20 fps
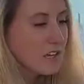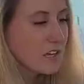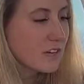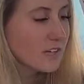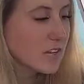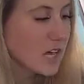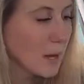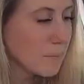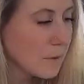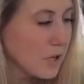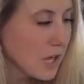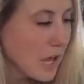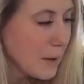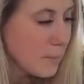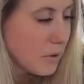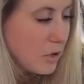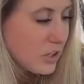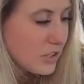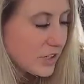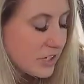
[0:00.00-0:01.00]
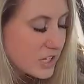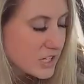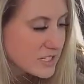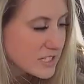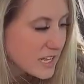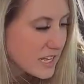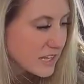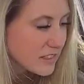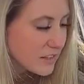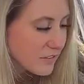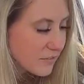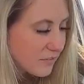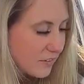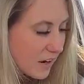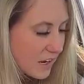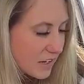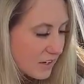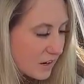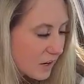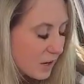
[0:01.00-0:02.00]
You have a couple cup holders in the
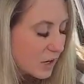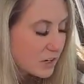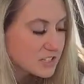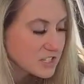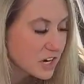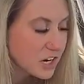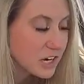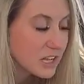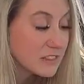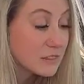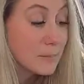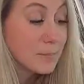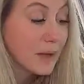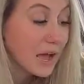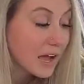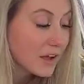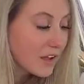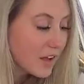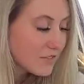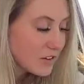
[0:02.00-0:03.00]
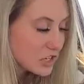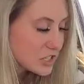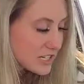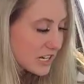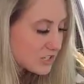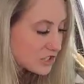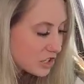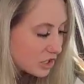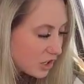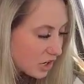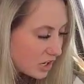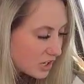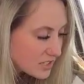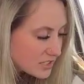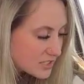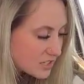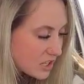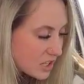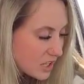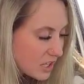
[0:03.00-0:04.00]
front, in the back of your center
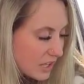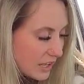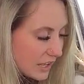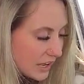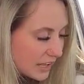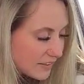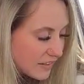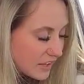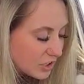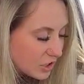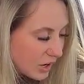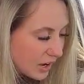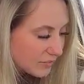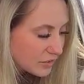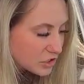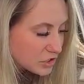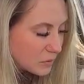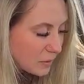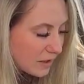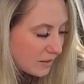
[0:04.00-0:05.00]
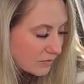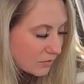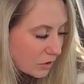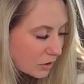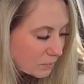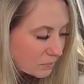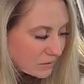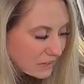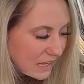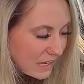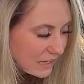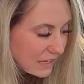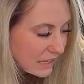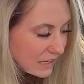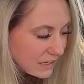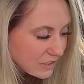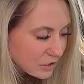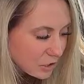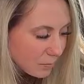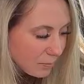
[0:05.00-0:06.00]
console. And then you have your 12 volt
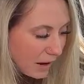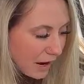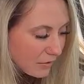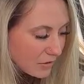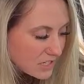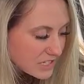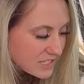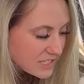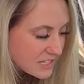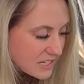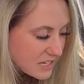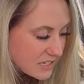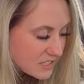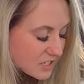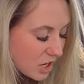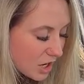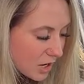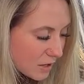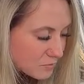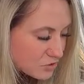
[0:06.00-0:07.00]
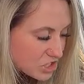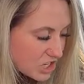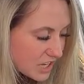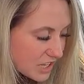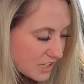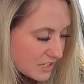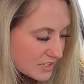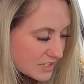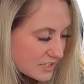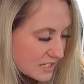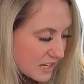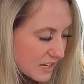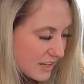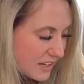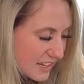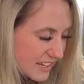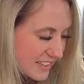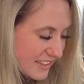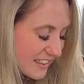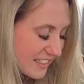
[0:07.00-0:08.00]
plug-in, your power seat options.
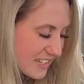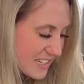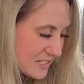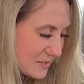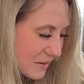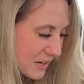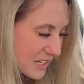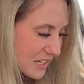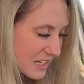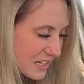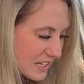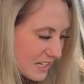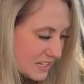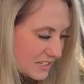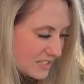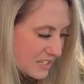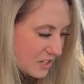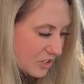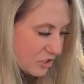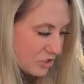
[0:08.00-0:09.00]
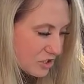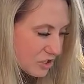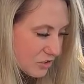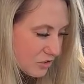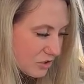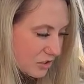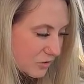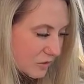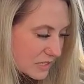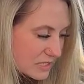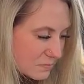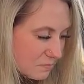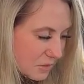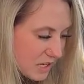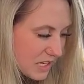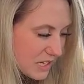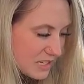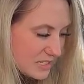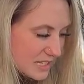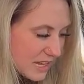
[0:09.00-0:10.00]
And then this one is your two
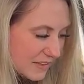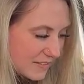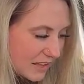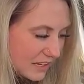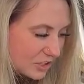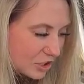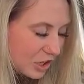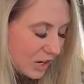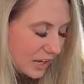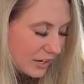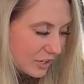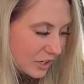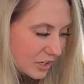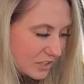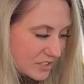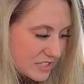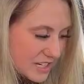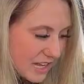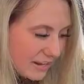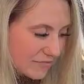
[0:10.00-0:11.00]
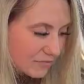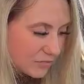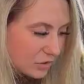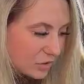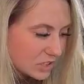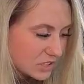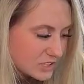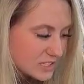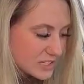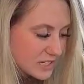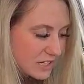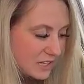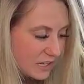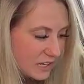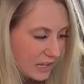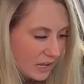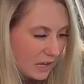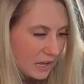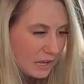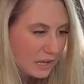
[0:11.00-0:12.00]
USBs and then your 110 volt
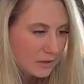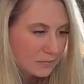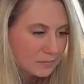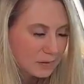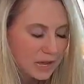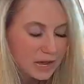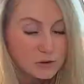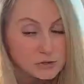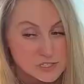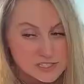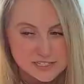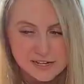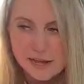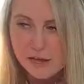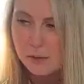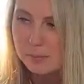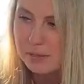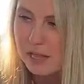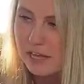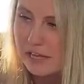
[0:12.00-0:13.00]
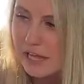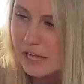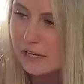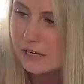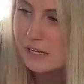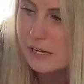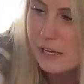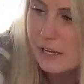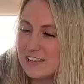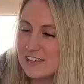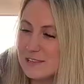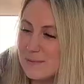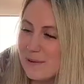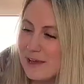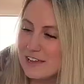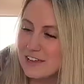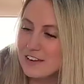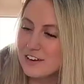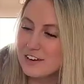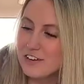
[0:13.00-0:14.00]
house style plug-in. In the
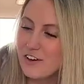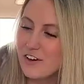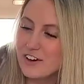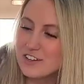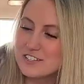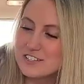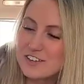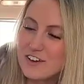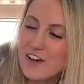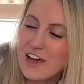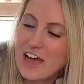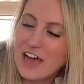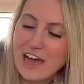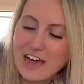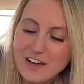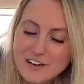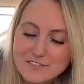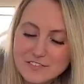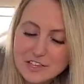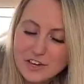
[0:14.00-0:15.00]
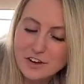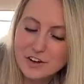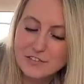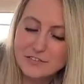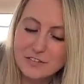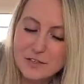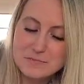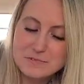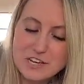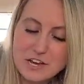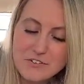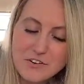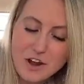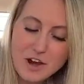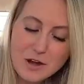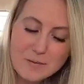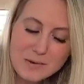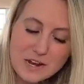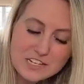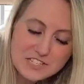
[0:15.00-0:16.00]
back here, you also have your flip down
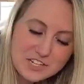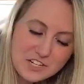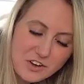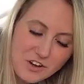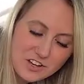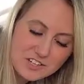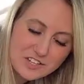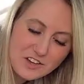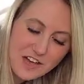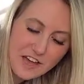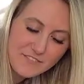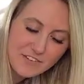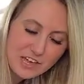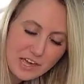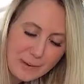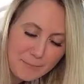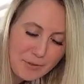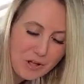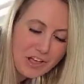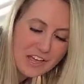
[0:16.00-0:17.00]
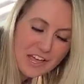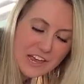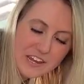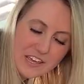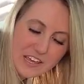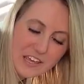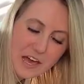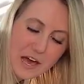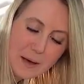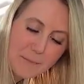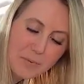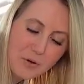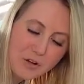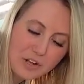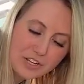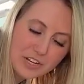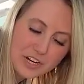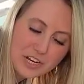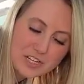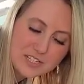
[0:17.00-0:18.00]
armrest. You also have a couple hidden cup
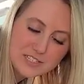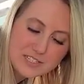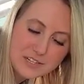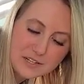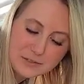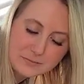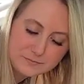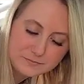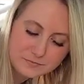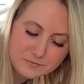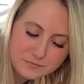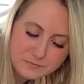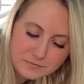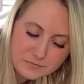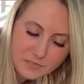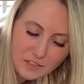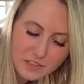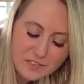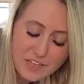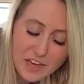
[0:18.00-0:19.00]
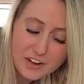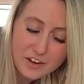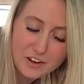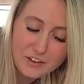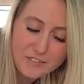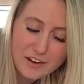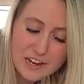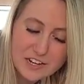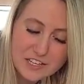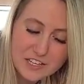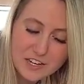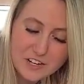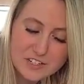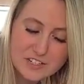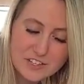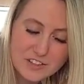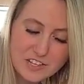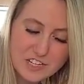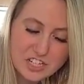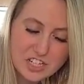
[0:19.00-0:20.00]
holders that are right here.
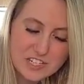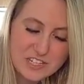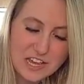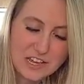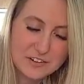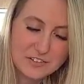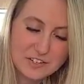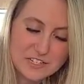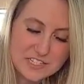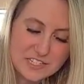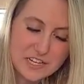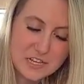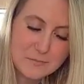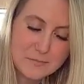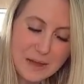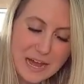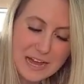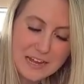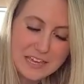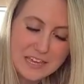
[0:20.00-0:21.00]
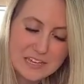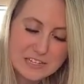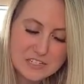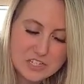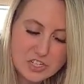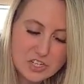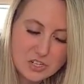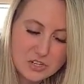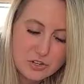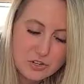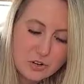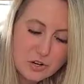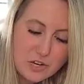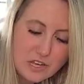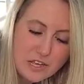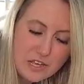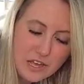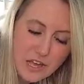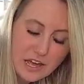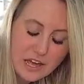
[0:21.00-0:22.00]
So they just kind of recede back into
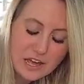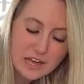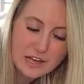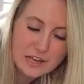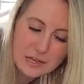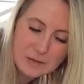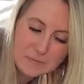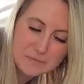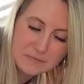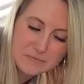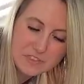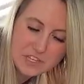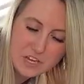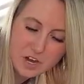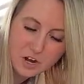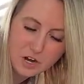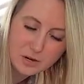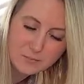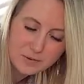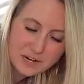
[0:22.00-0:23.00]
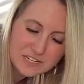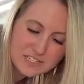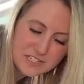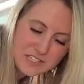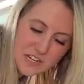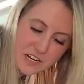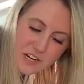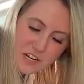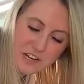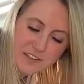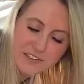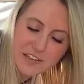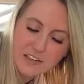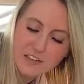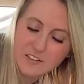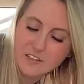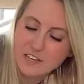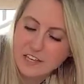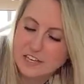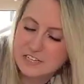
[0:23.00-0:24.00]
the armrest here and
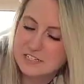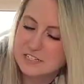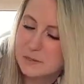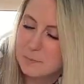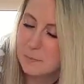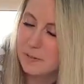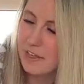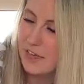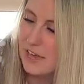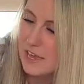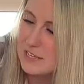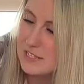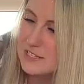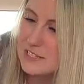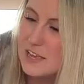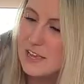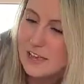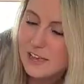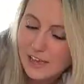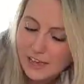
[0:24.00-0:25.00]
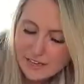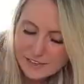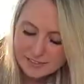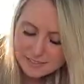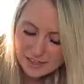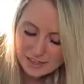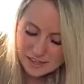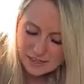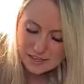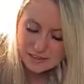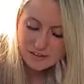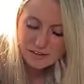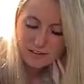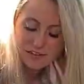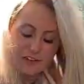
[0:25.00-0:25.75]
then click into place. And then